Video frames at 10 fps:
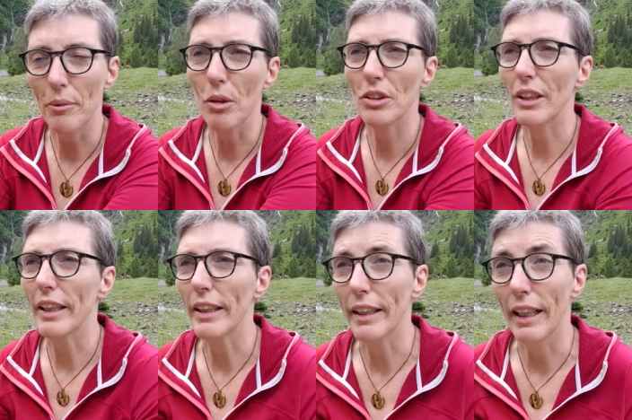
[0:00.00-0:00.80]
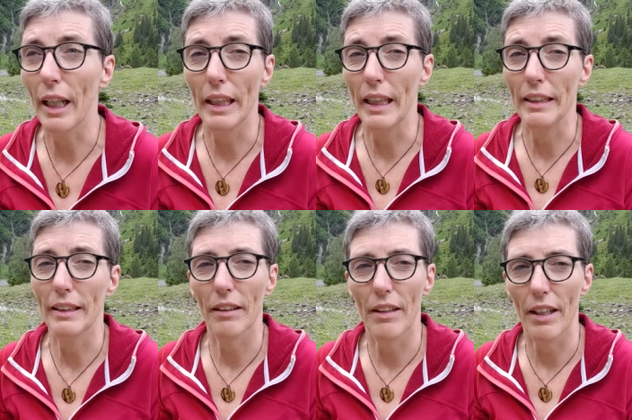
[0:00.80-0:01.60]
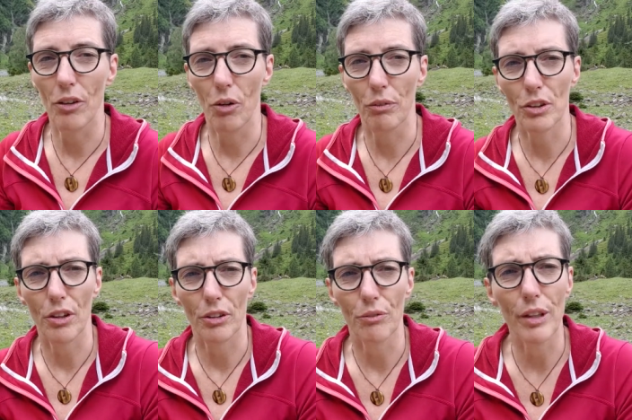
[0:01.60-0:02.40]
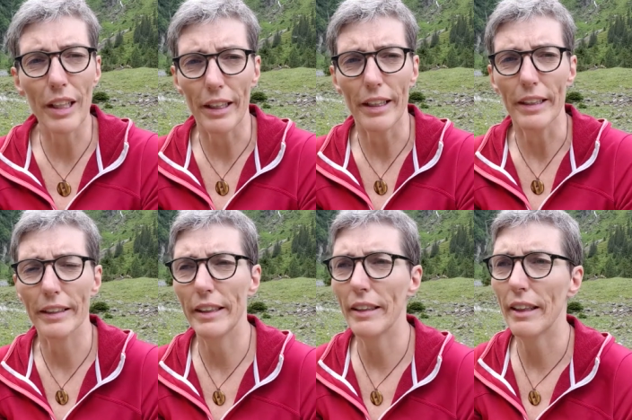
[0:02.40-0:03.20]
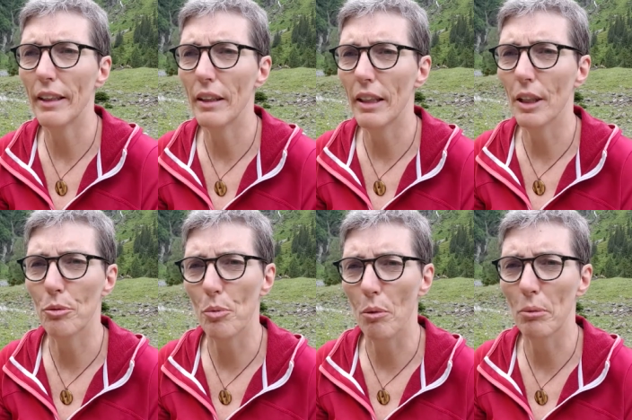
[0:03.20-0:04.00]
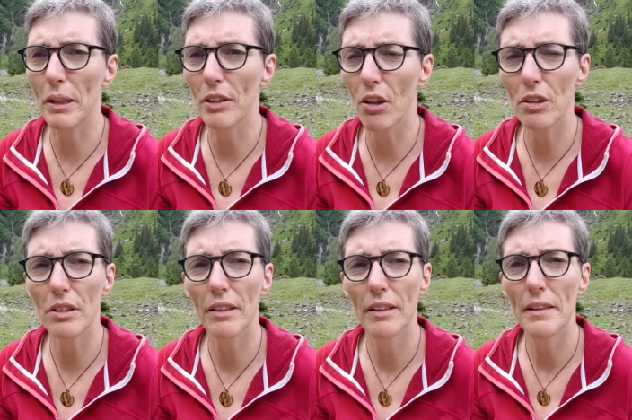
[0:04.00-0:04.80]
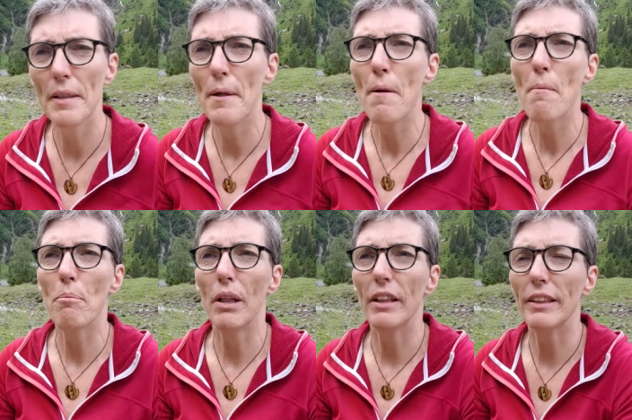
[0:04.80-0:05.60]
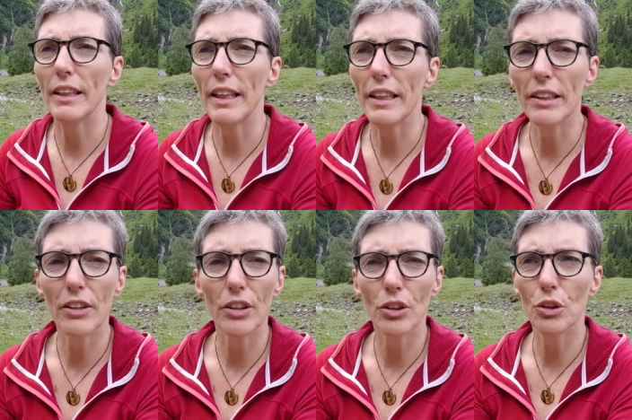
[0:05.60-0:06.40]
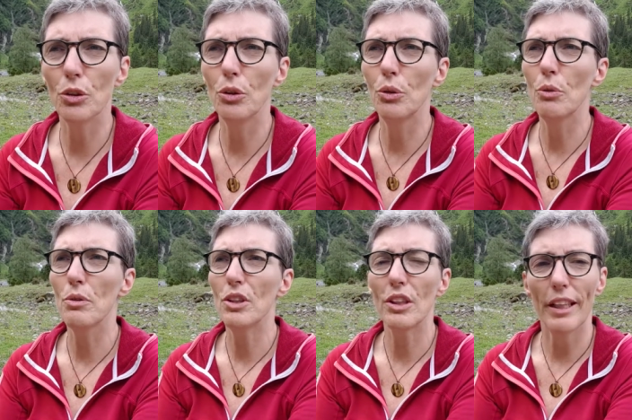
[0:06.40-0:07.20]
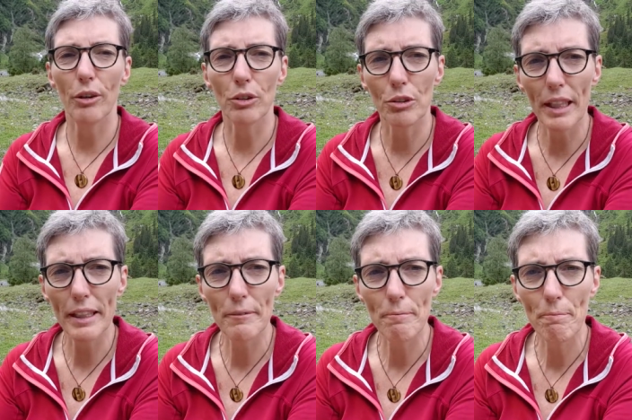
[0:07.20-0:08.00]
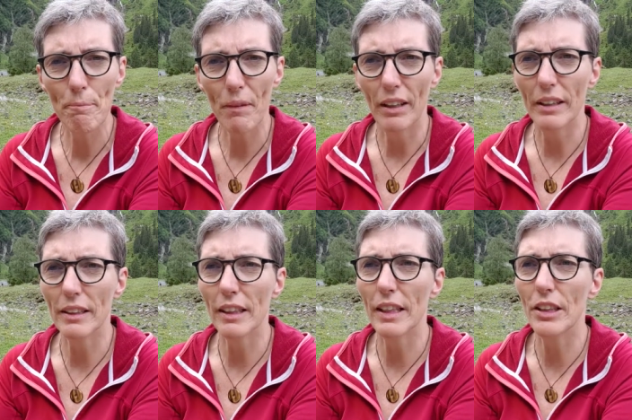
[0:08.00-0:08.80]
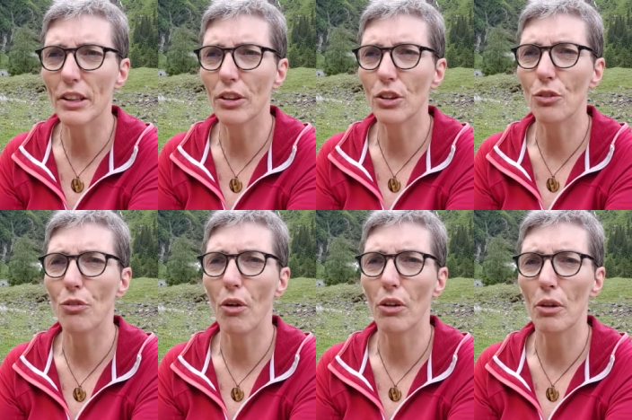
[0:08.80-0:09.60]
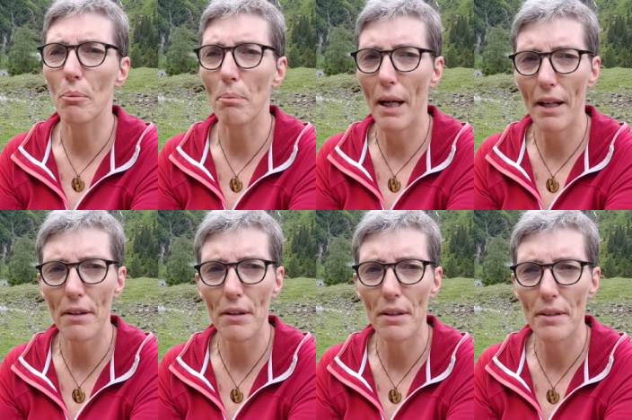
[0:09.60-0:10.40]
I'm not saying it is then all of a sudden really easy, it's probably not, but it's easier to stay on track, it's easier to follow the path,